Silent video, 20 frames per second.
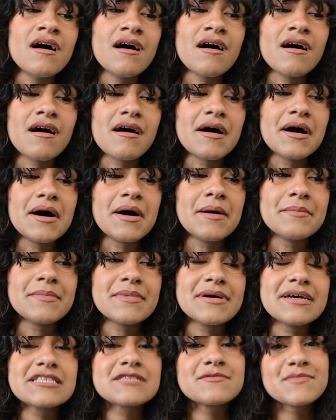
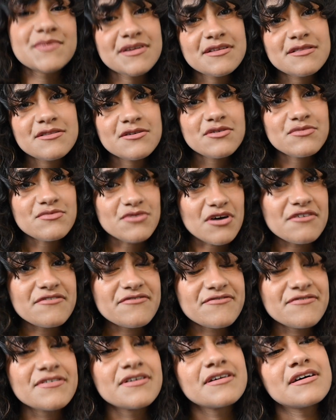It's been a little
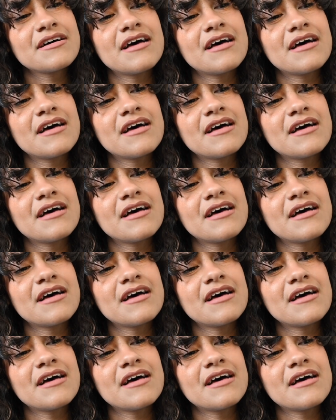rough.